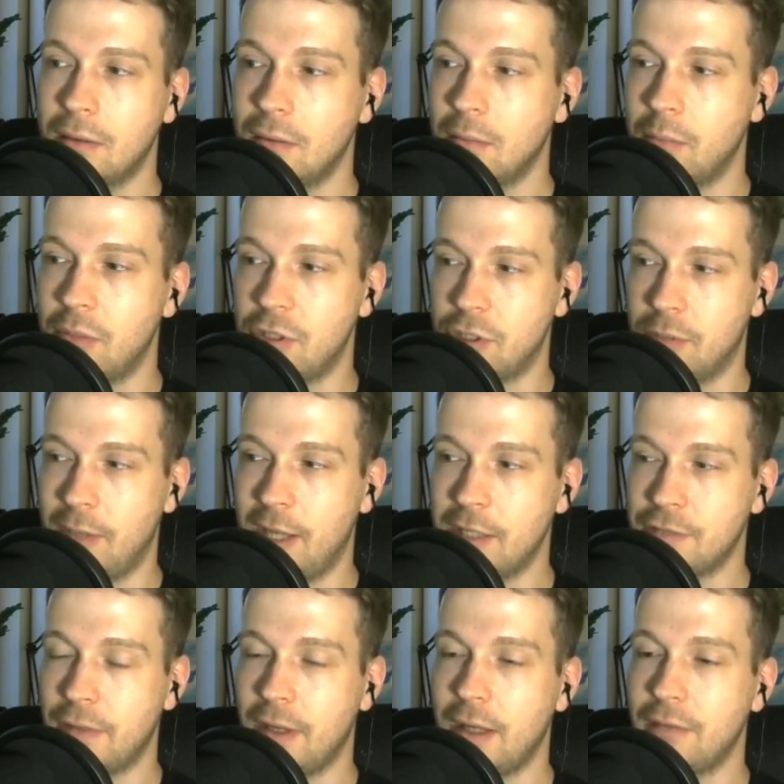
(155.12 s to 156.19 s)
Bishop
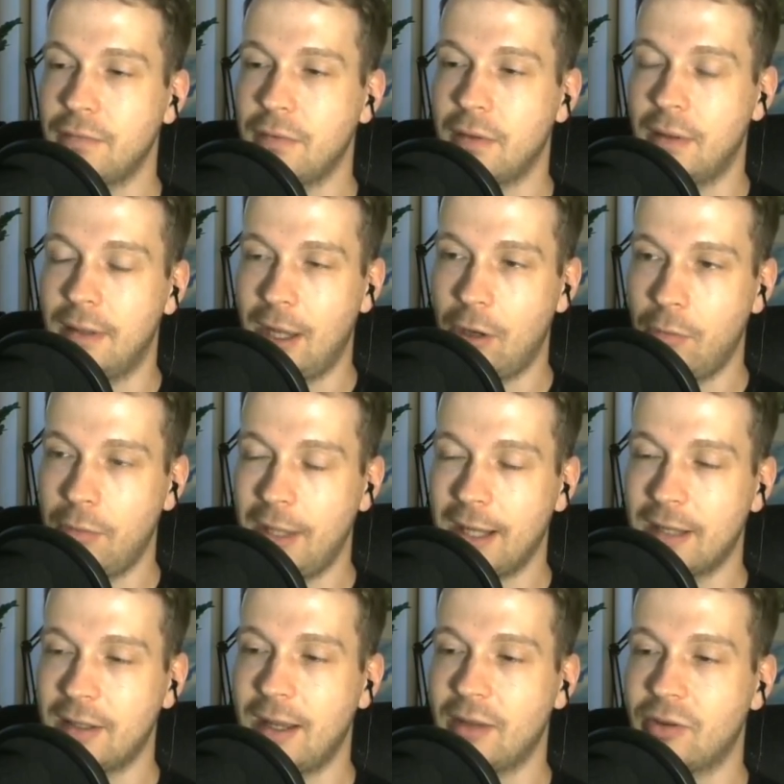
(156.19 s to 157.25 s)
h5, now black
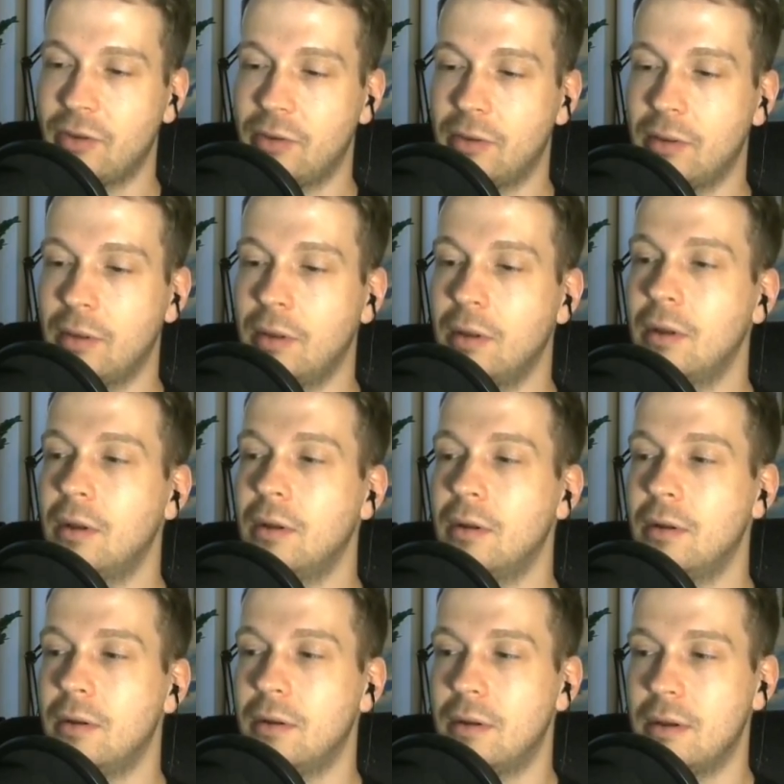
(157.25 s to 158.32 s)
takes on
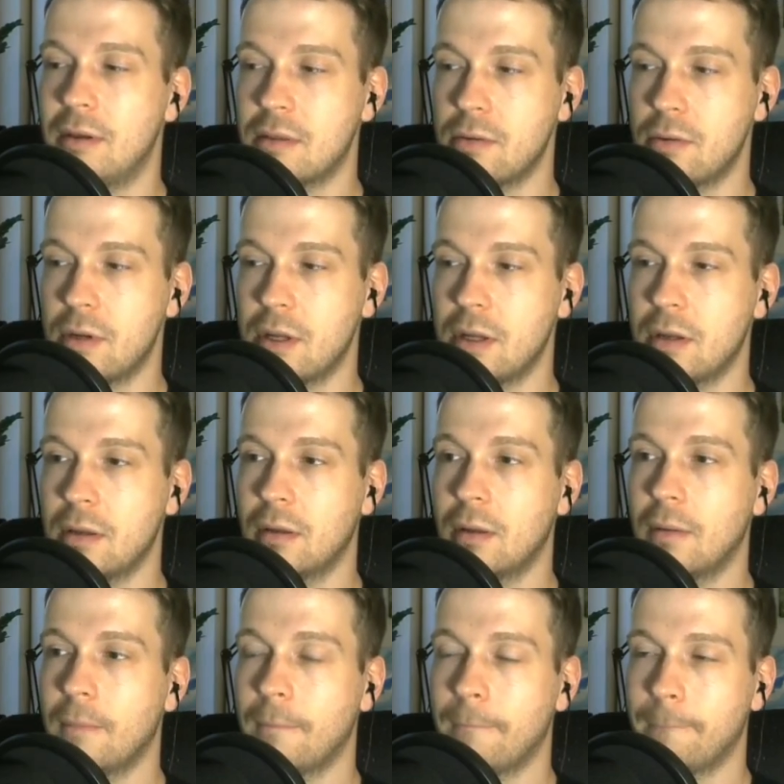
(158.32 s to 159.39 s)
e3,
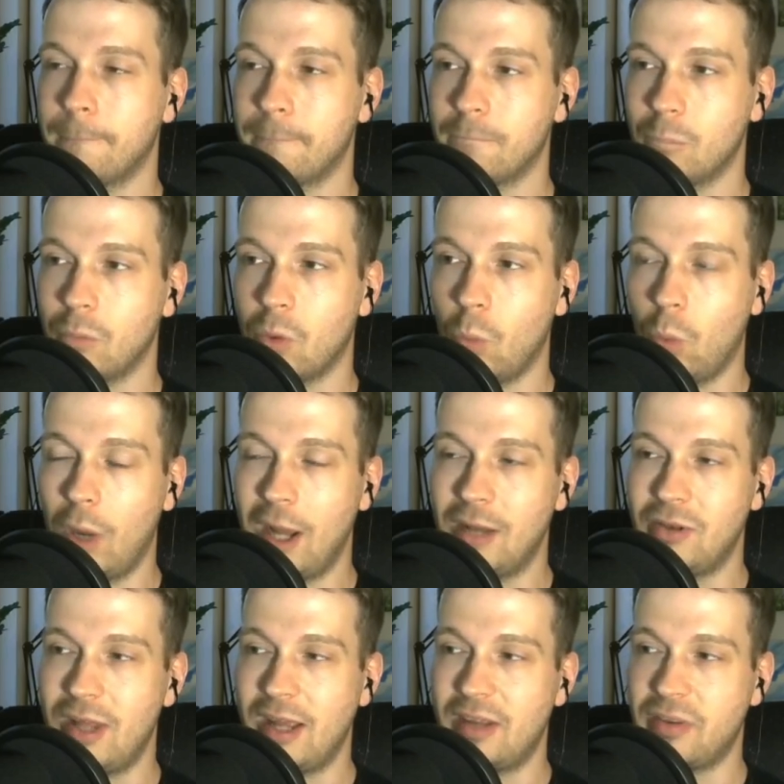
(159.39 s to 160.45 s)
white
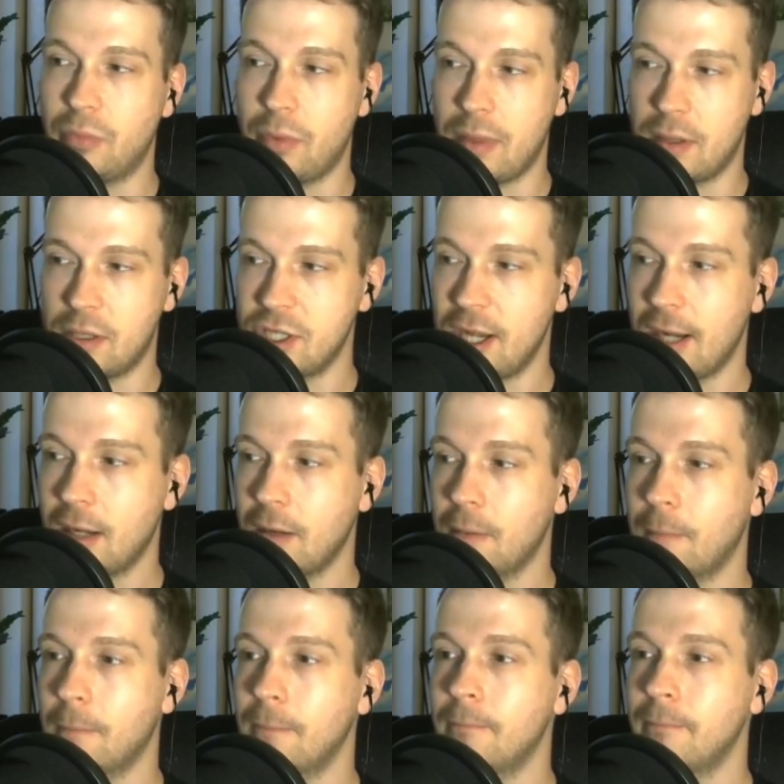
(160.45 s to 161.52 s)
takes with a check,
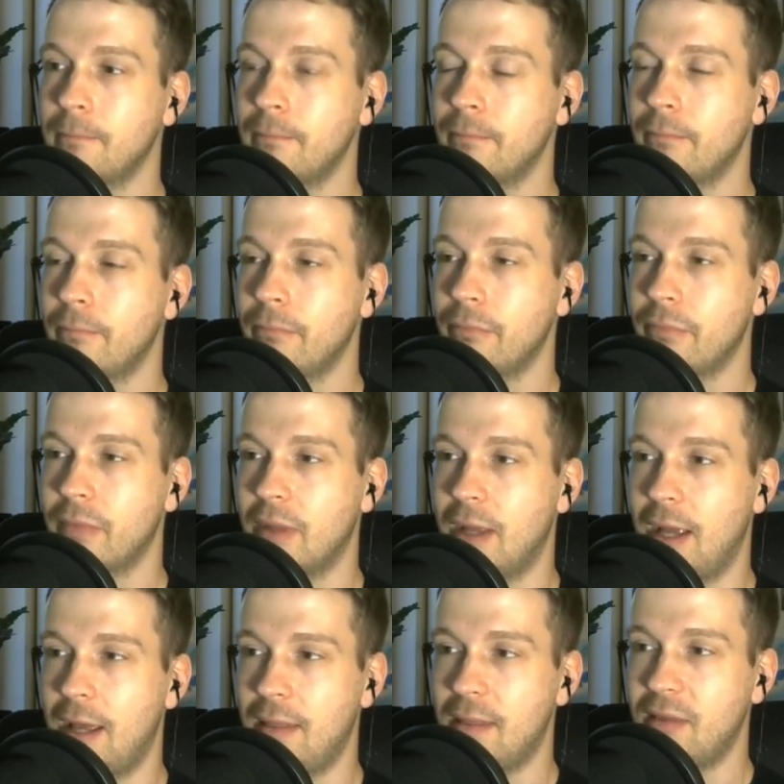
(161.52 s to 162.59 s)

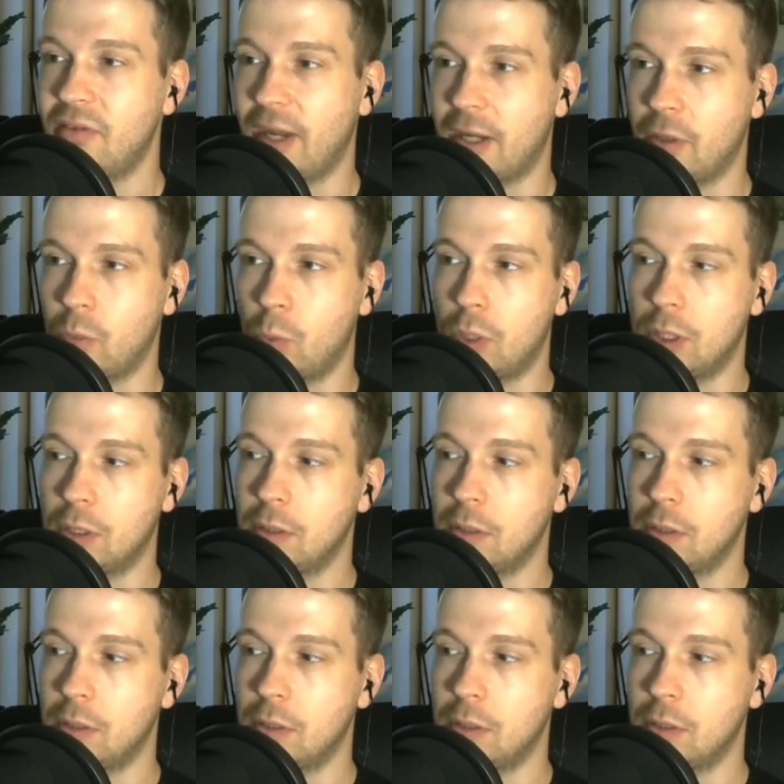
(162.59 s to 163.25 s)
and the second one.